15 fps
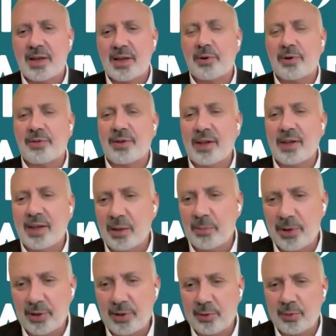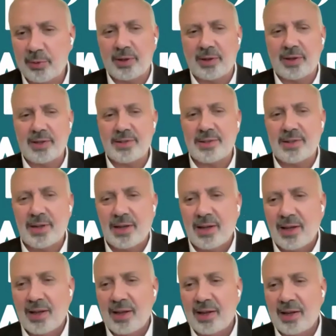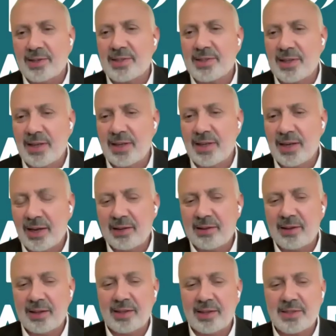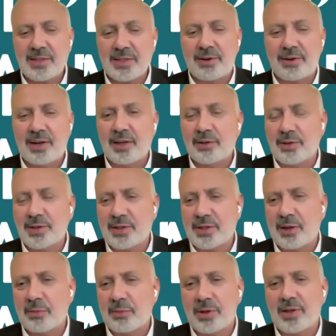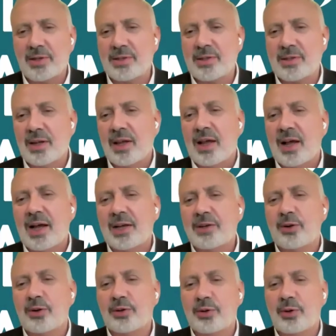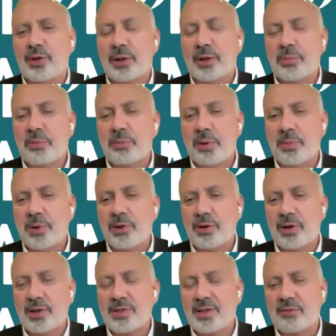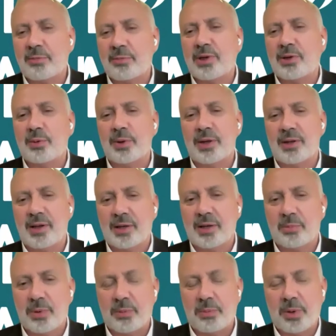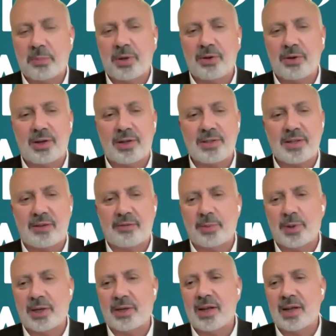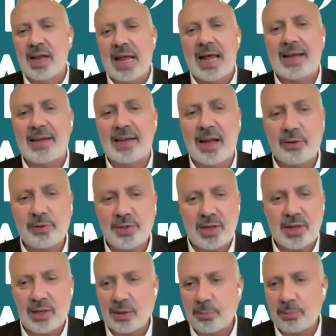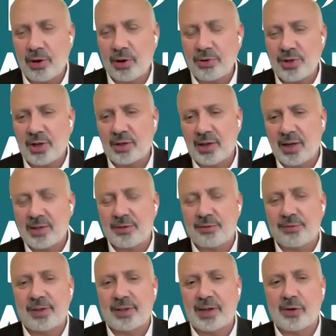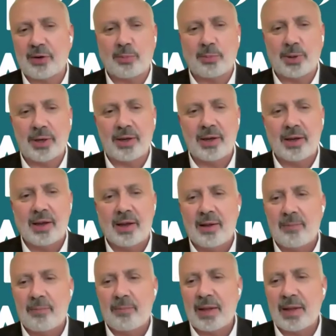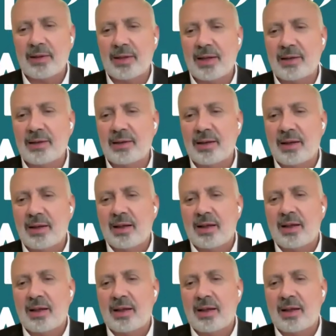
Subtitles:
Say, we're thinking about doing this, and see. And I think this is very interesting because I don't know that PPP units have been doing that. PPP units have been announcing the project as a fait accompli, and then